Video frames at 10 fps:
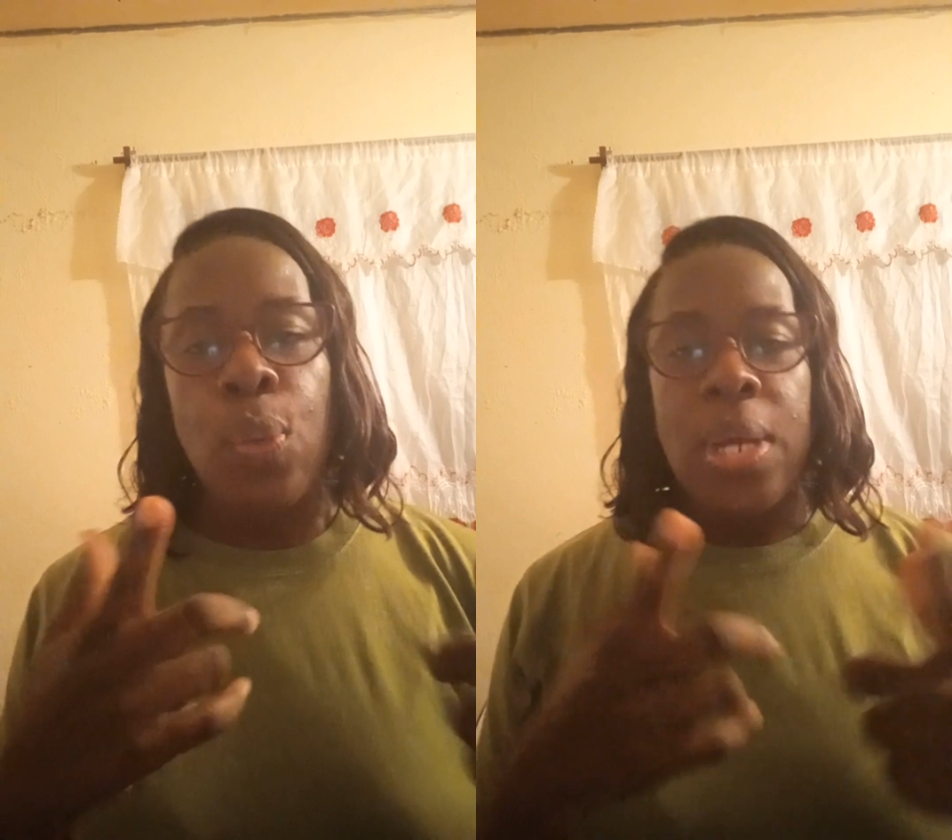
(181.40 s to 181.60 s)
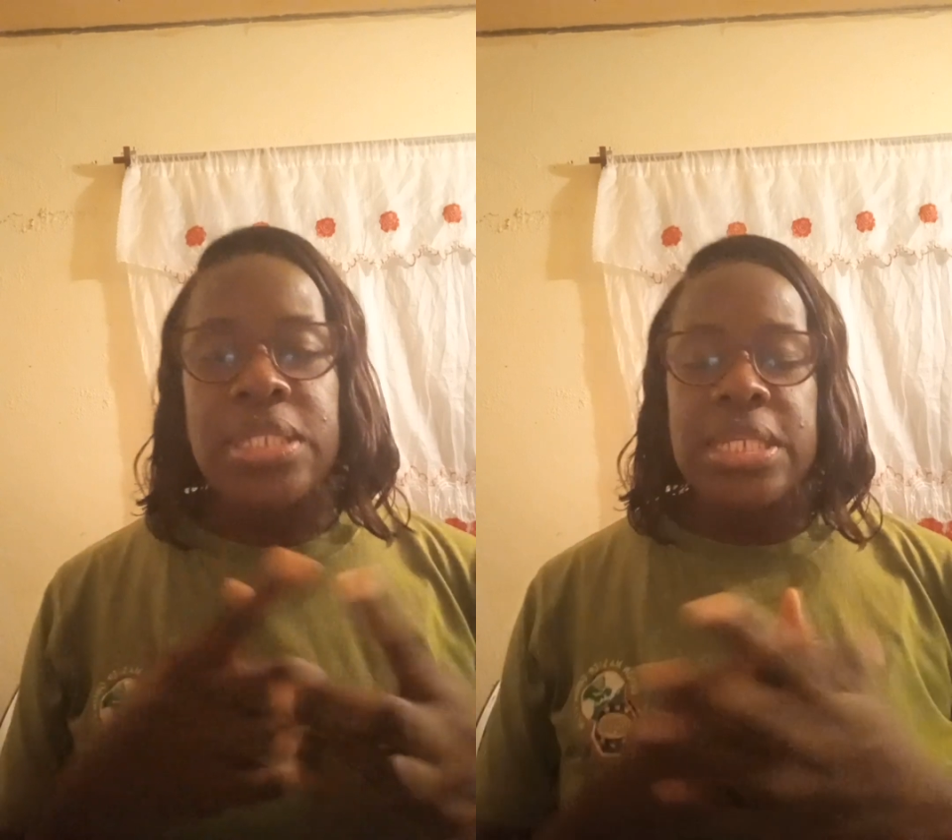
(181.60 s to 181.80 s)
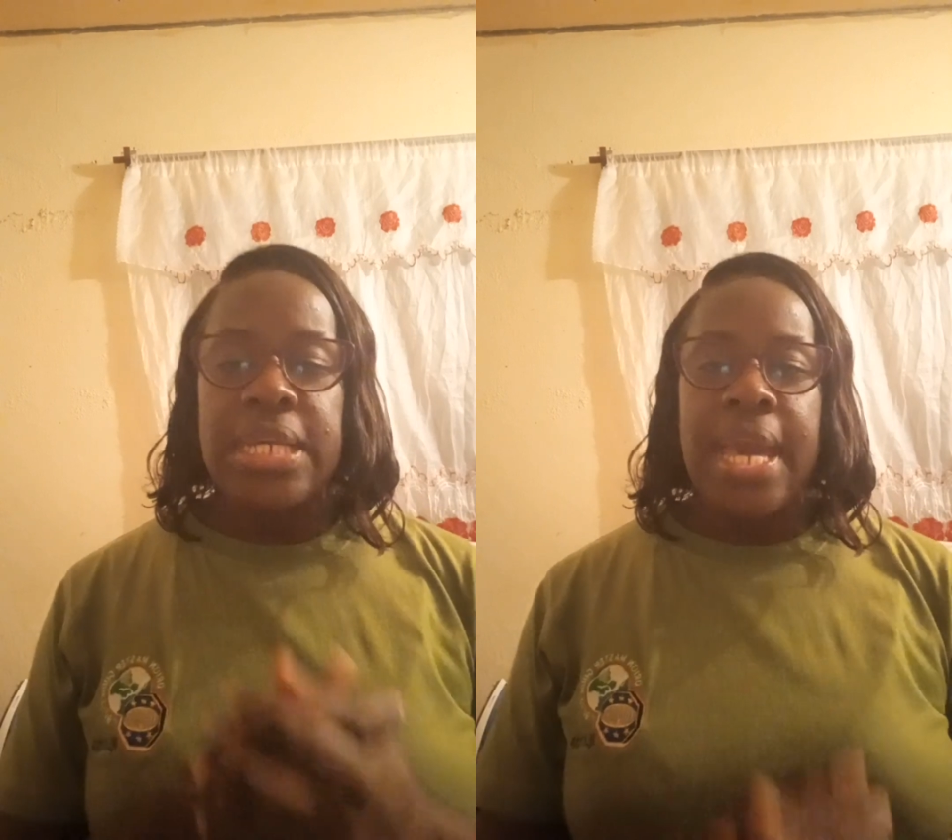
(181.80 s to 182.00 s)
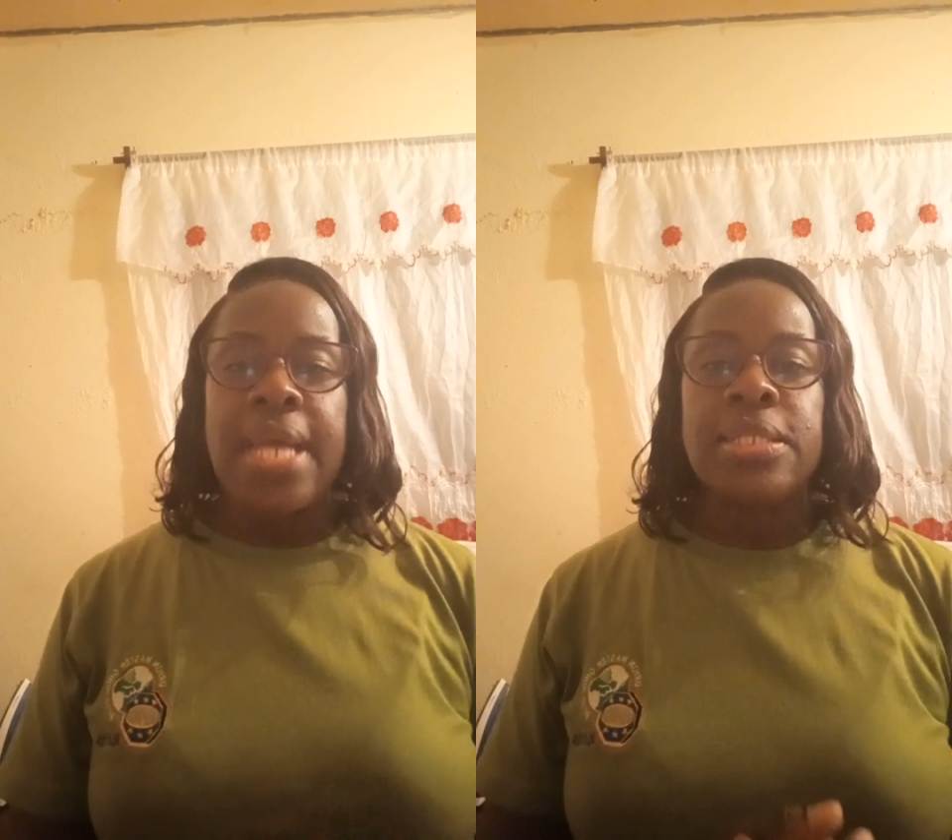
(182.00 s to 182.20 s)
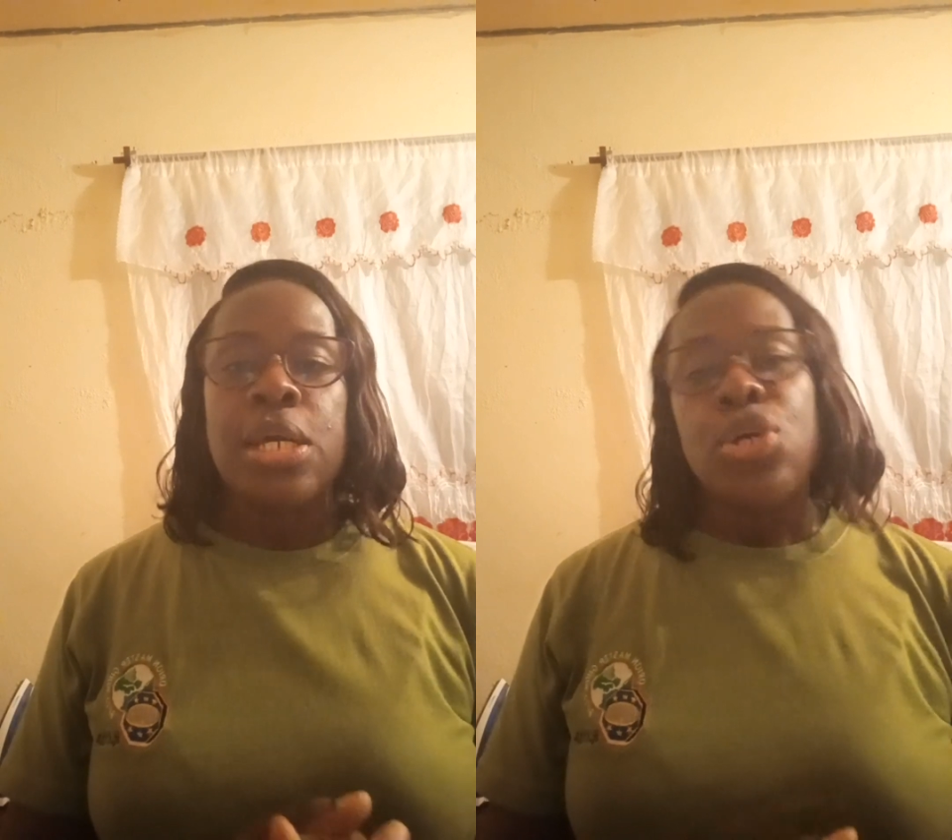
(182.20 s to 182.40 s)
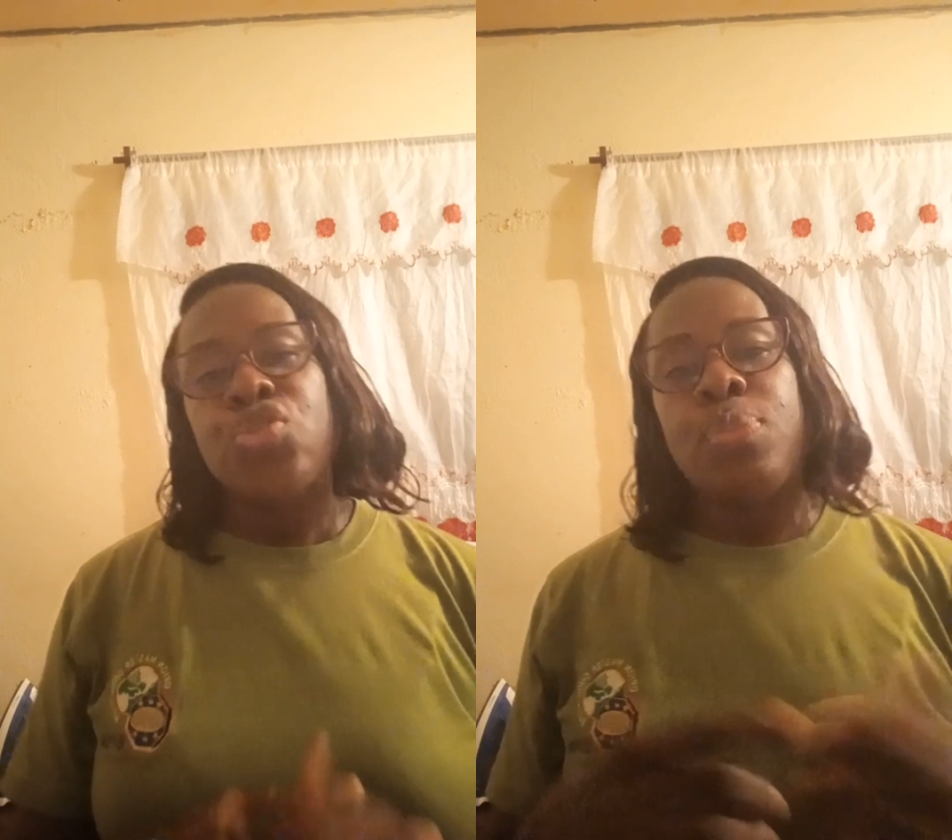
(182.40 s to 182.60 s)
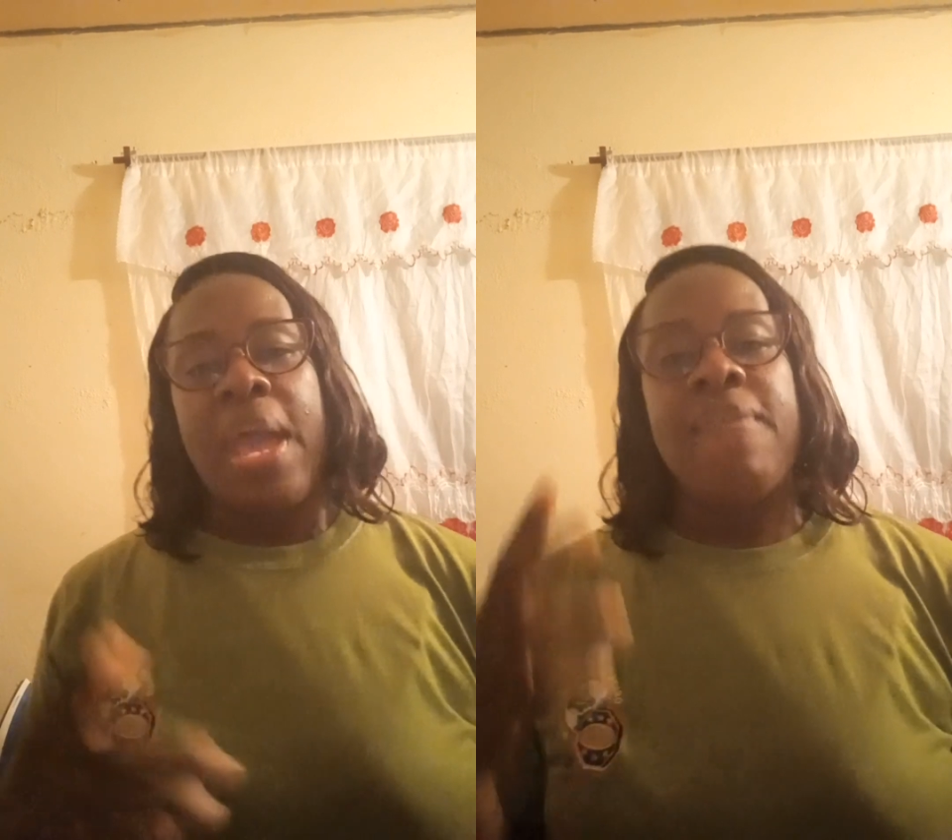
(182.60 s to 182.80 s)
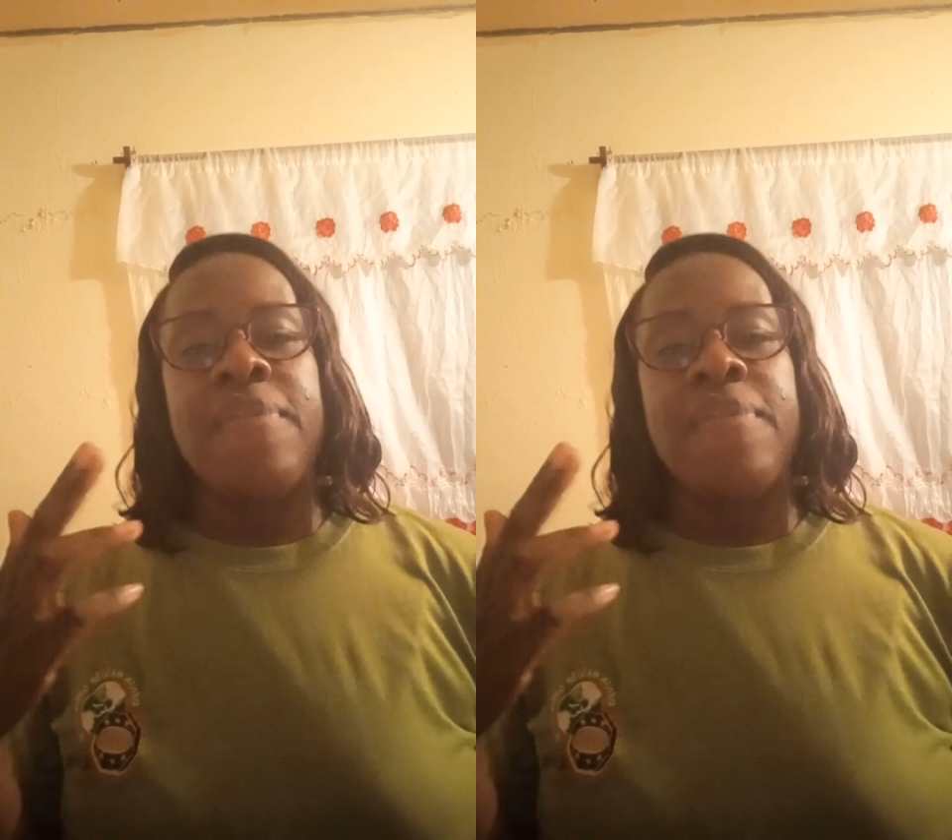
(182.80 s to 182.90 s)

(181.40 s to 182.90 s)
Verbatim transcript: you once again to my